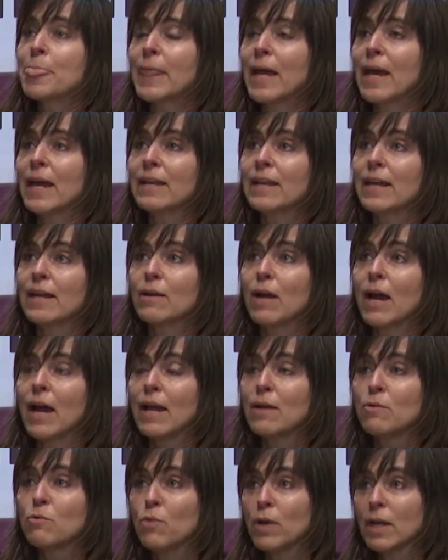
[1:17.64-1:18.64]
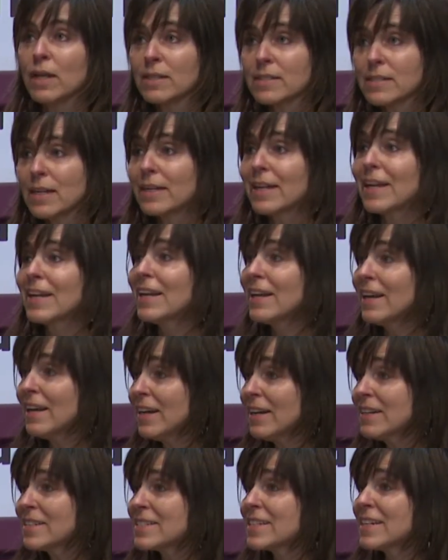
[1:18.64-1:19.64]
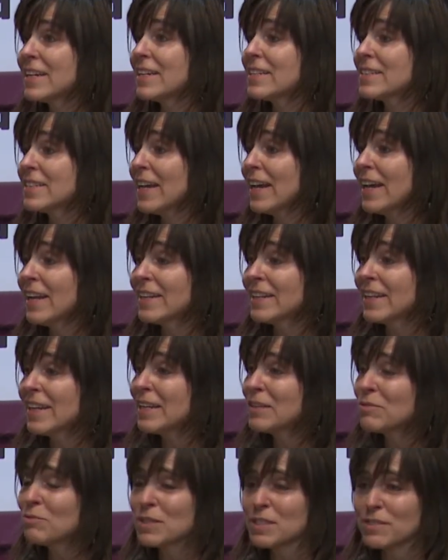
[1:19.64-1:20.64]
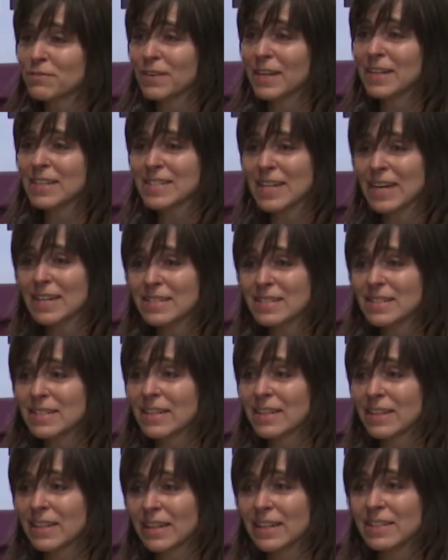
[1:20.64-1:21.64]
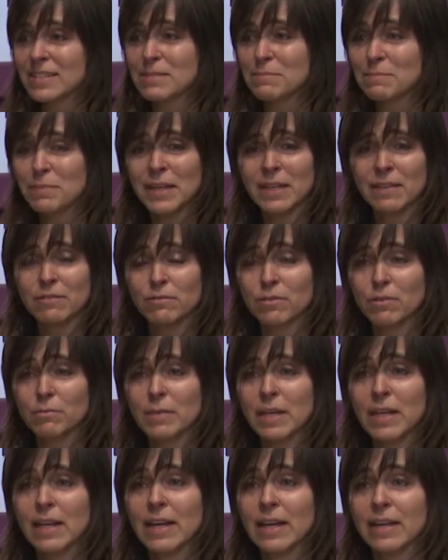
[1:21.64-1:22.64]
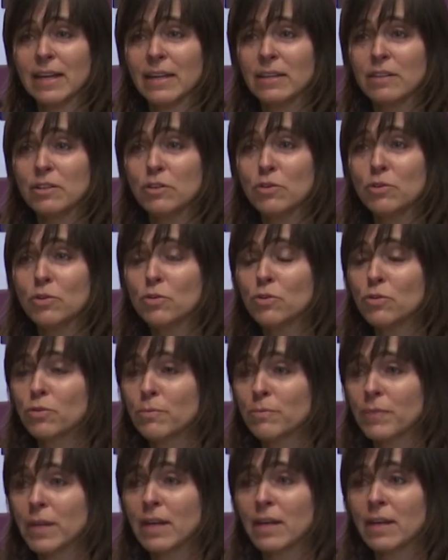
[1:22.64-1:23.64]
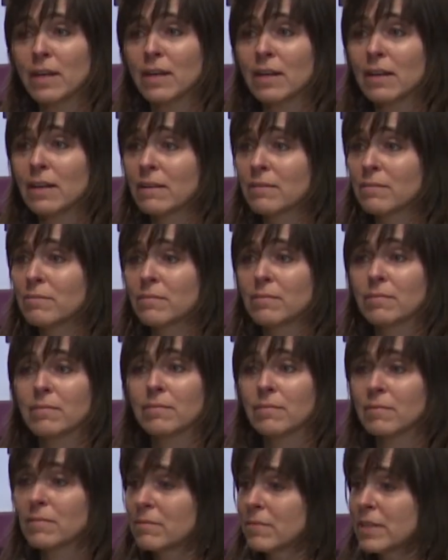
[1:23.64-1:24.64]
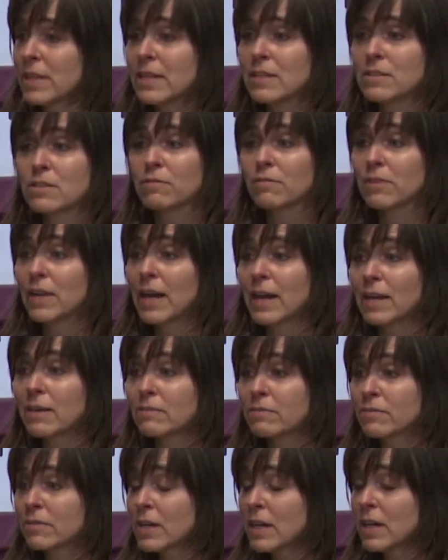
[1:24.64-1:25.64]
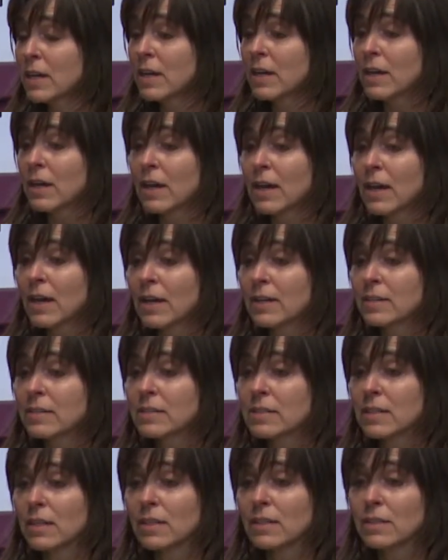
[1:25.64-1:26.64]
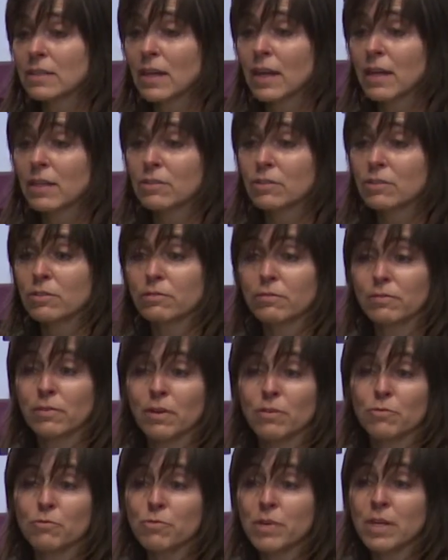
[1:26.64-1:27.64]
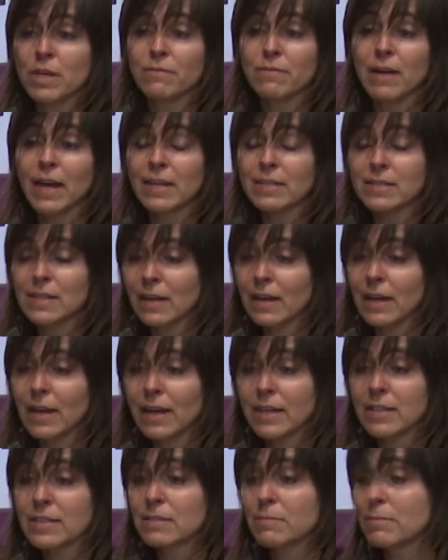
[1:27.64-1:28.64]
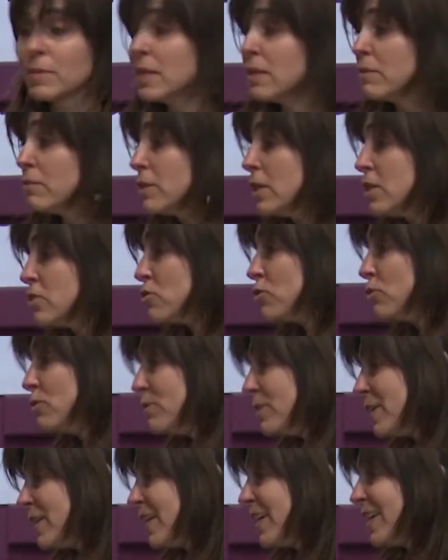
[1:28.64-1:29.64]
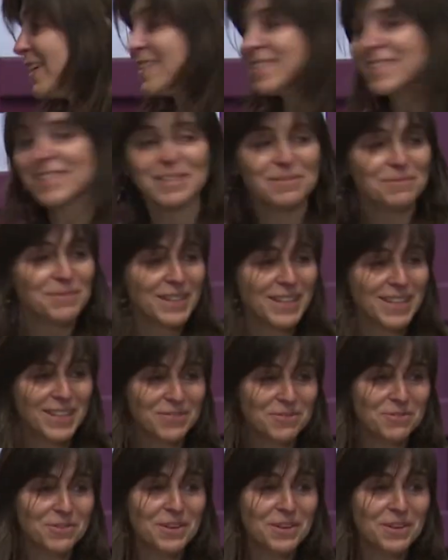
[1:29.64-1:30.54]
And I went and I learned it, and it was fantastic. It's been for me like a new lease of life, and it kind of revitalized me, rejuvenated me,